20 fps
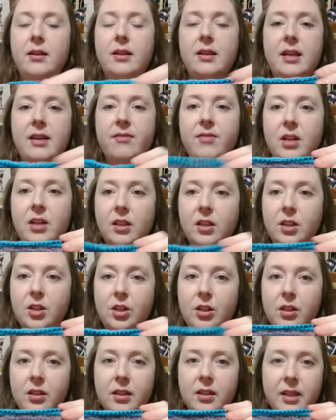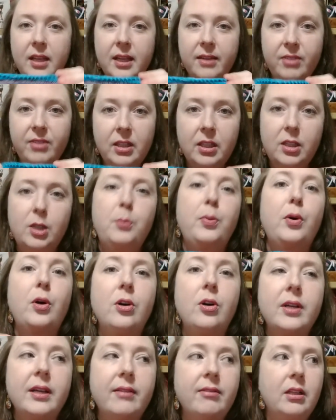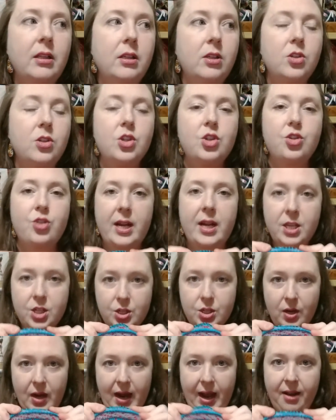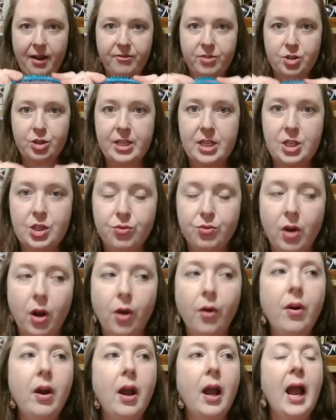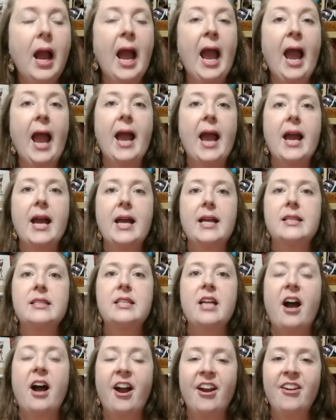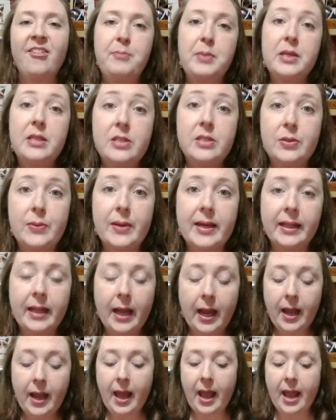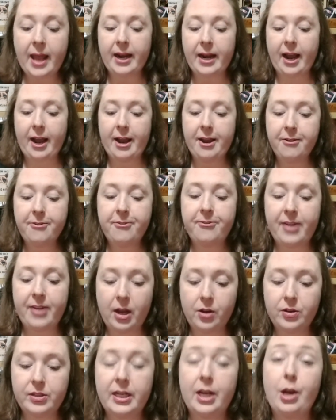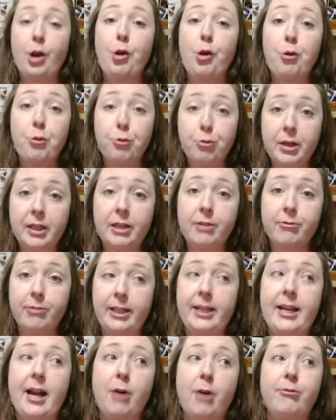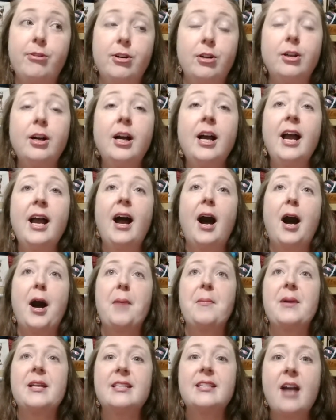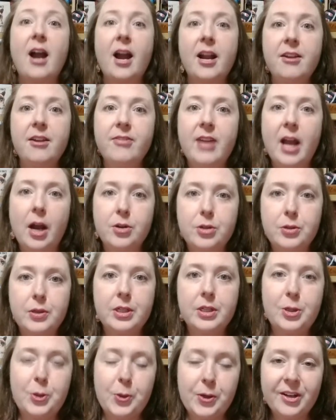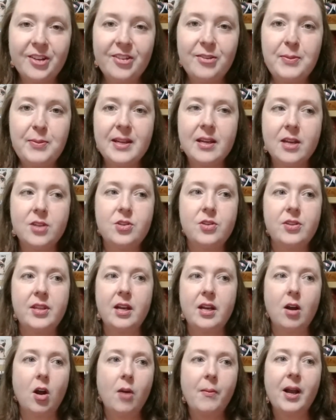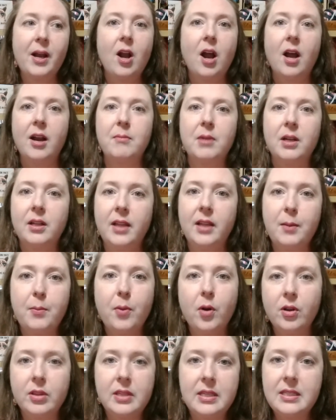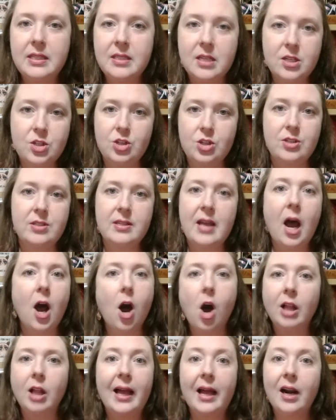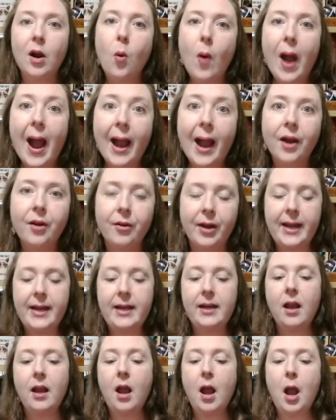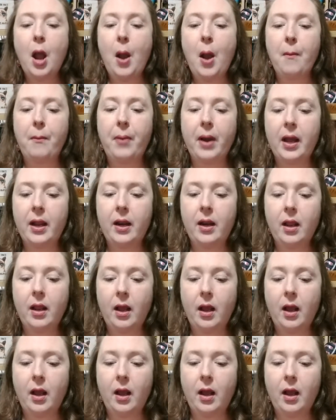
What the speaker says: give it a little pull, give it a little stretch after each row. And I've been doing that, and I have found it really, really helpful. It's kind of counterintuitive because you think, oh my god, I'm gonna like pull these stitches all out of whack, right? But